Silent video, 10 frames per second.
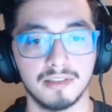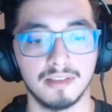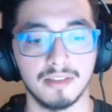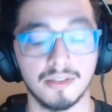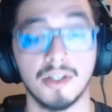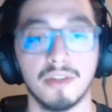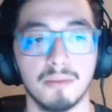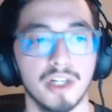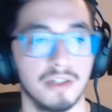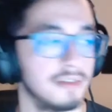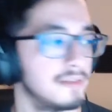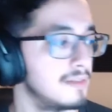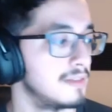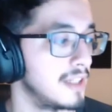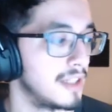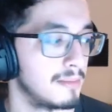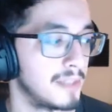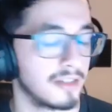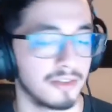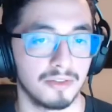you know them well and
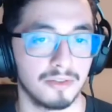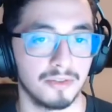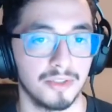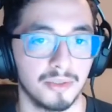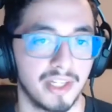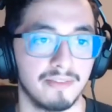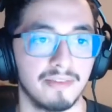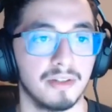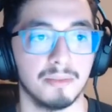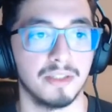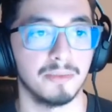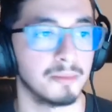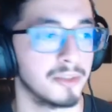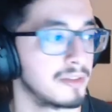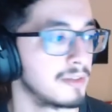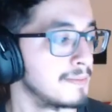making sure you don't have very many weak points.